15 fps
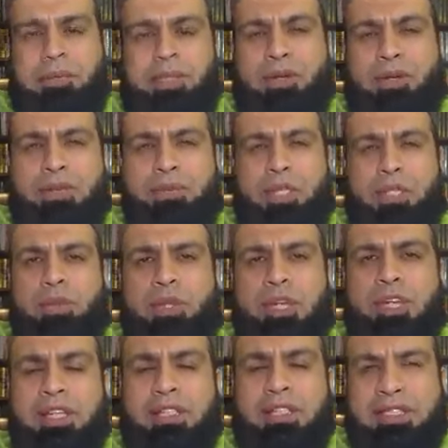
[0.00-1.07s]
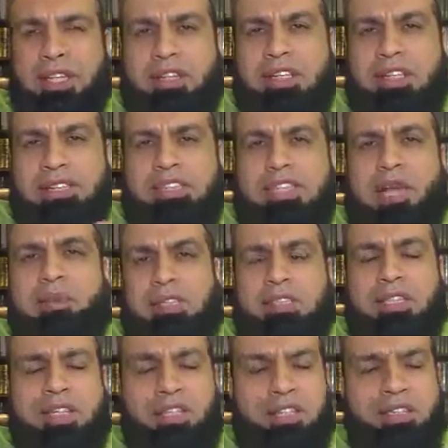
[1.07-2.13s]
Because when you study Islamic
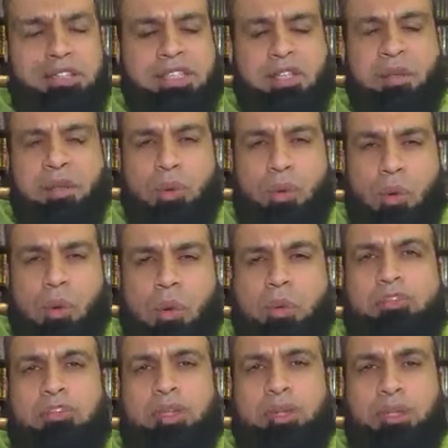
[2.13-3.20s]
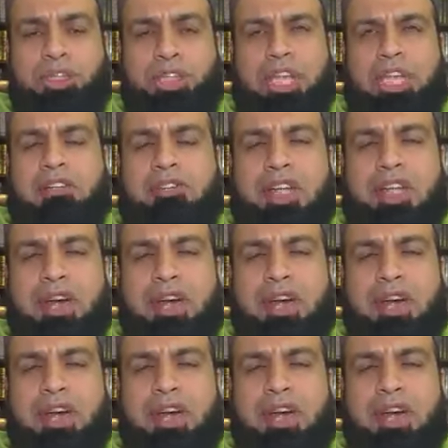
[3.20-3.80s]
studies, all of your chain of